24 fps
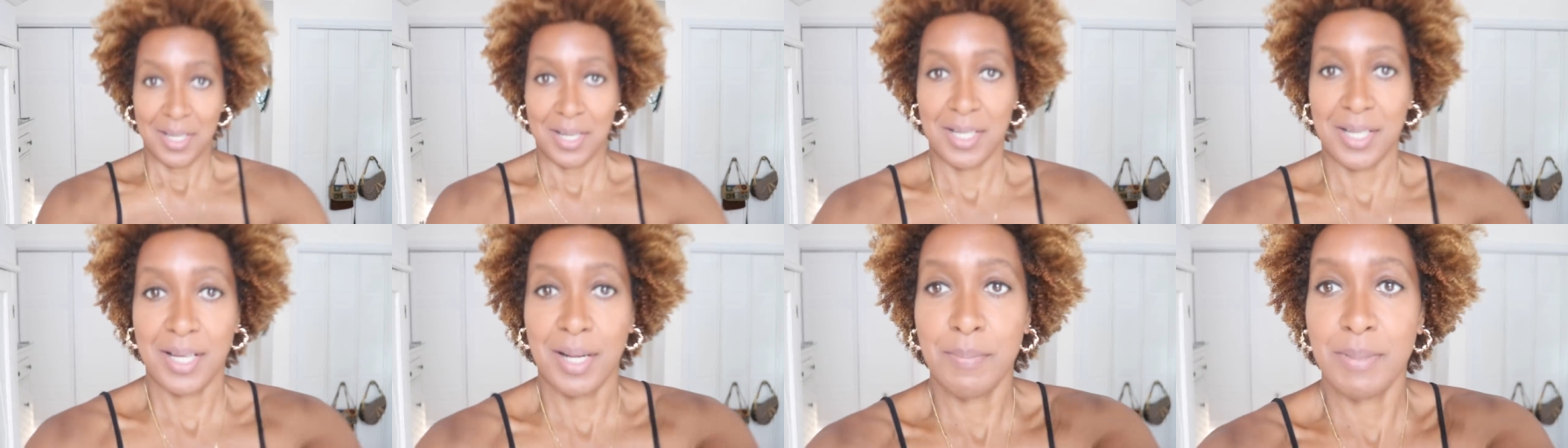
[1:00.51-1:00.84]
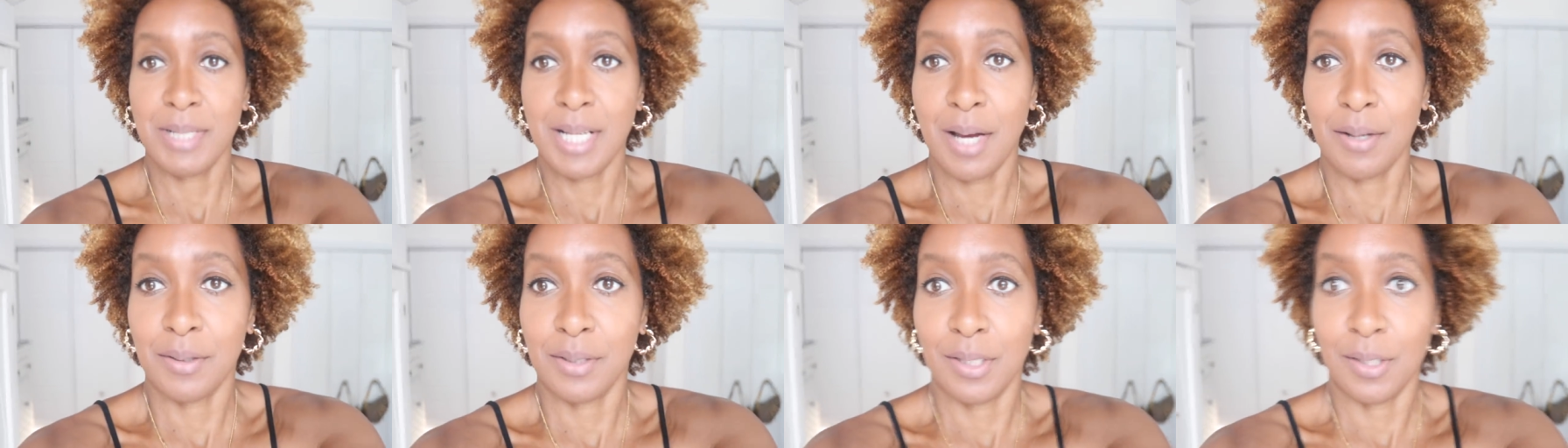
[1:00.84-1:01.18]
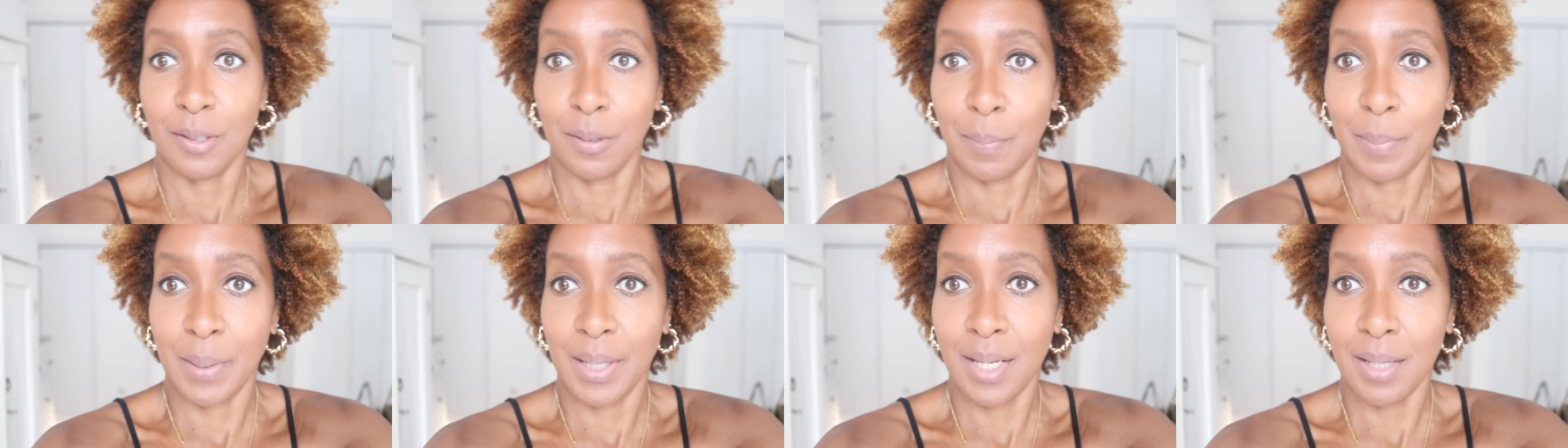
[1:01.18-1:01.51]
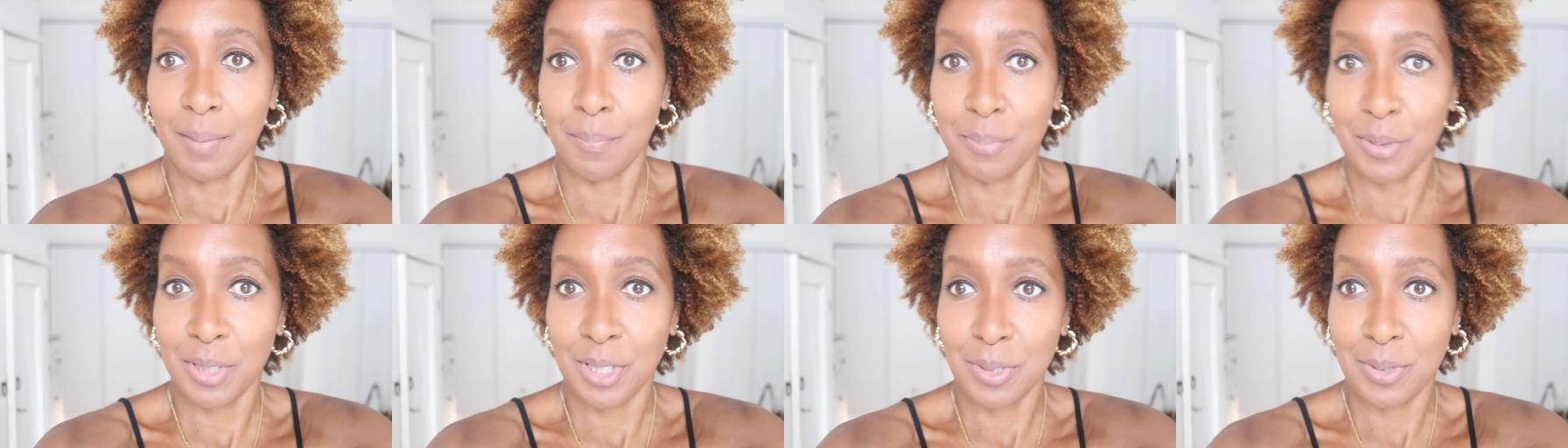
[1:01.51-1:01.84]
come down a little
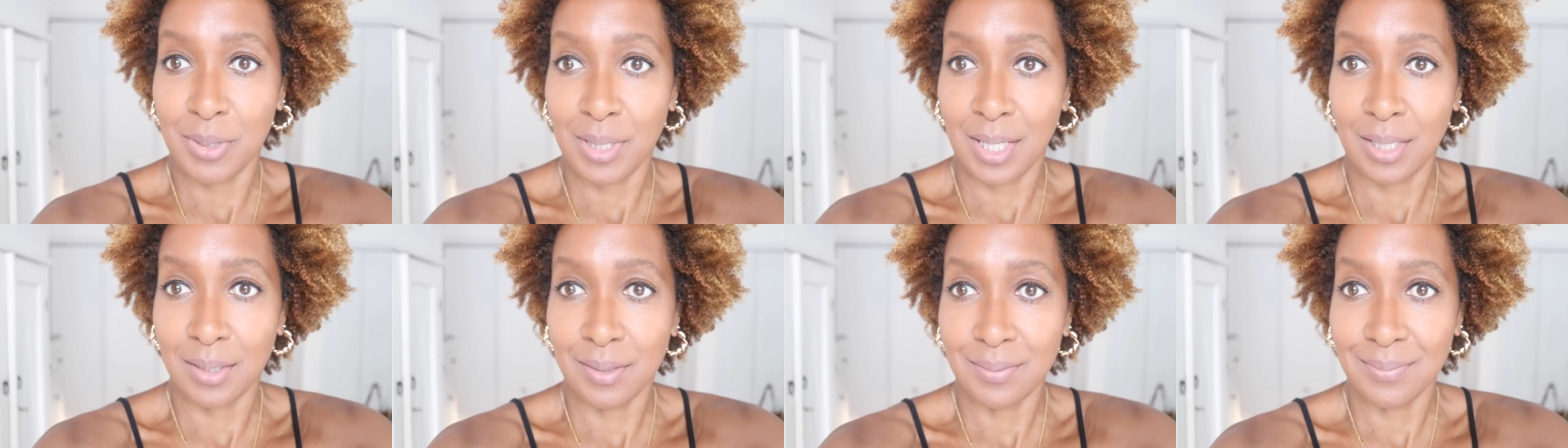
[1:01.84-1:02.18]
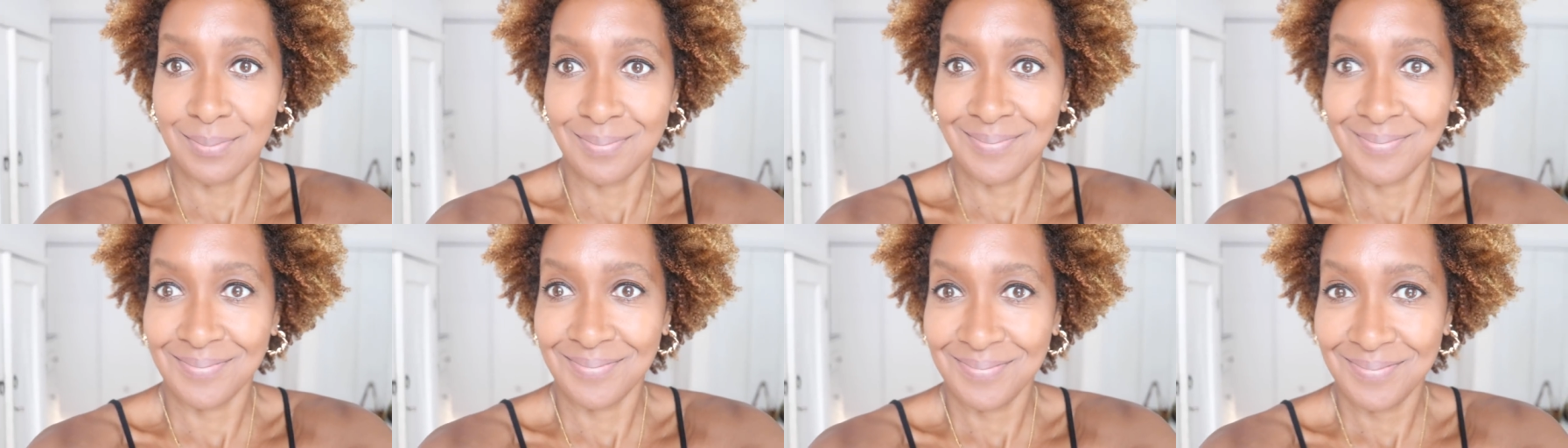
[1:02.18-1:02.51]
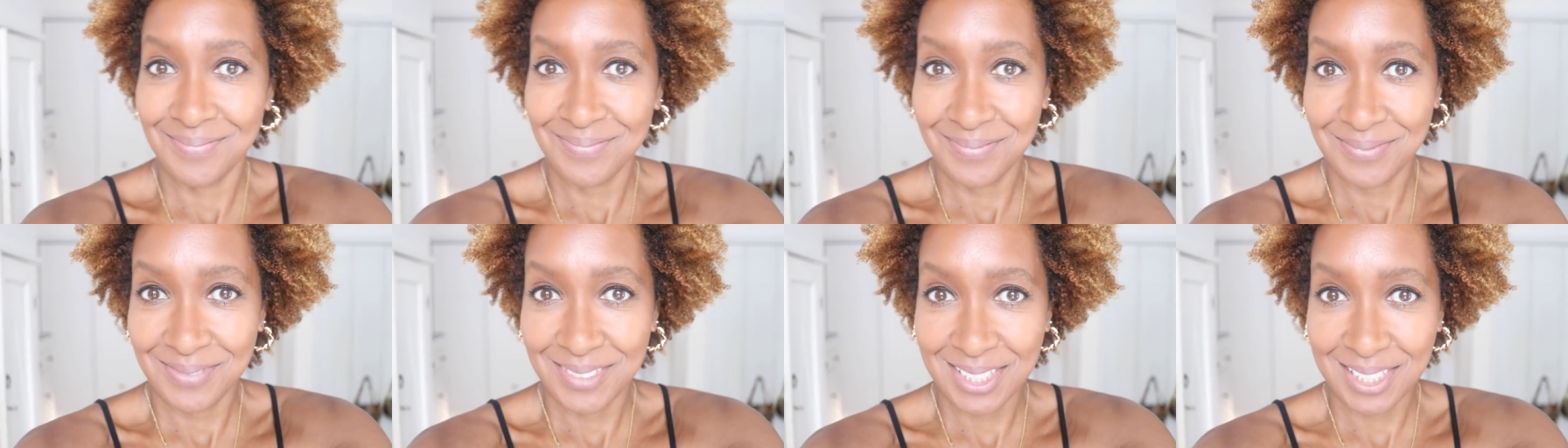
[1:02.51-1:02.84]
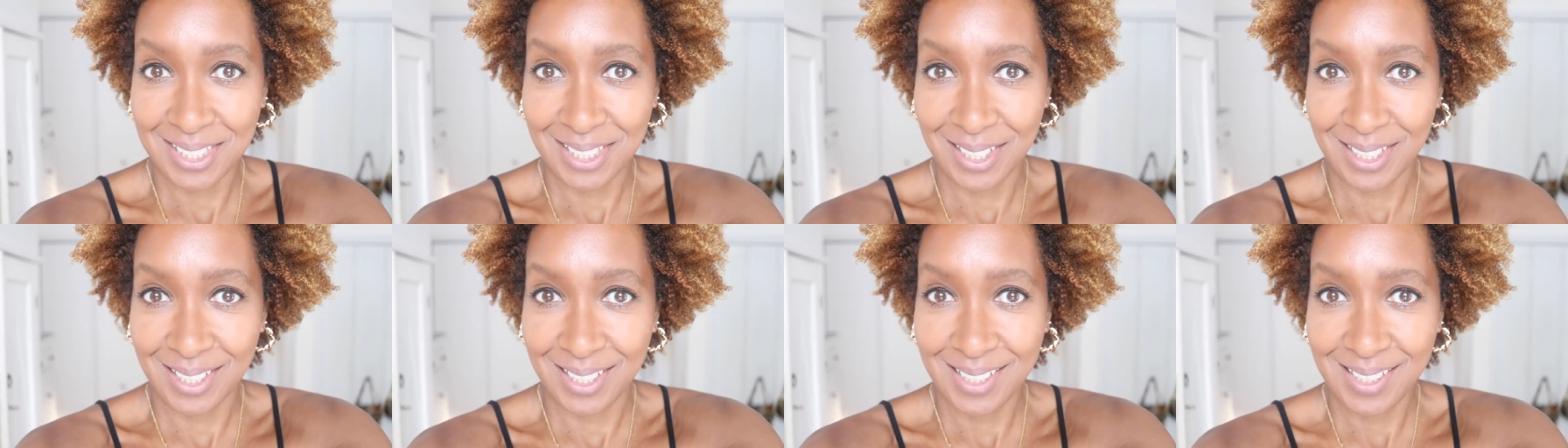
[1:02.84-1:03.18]
bit, bring you down
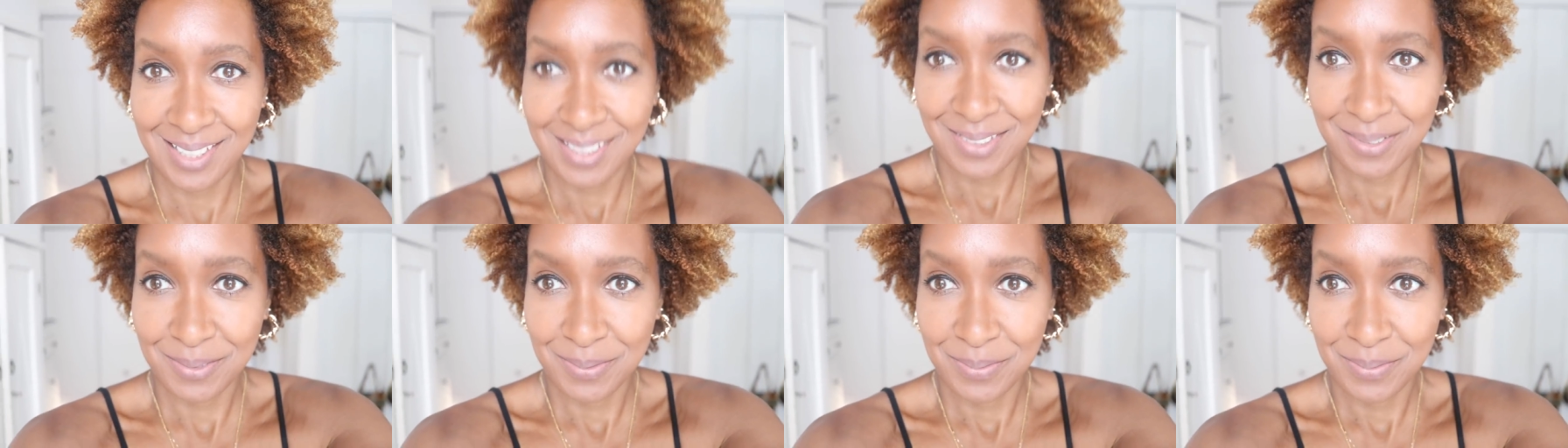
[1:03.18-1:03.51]
slightly,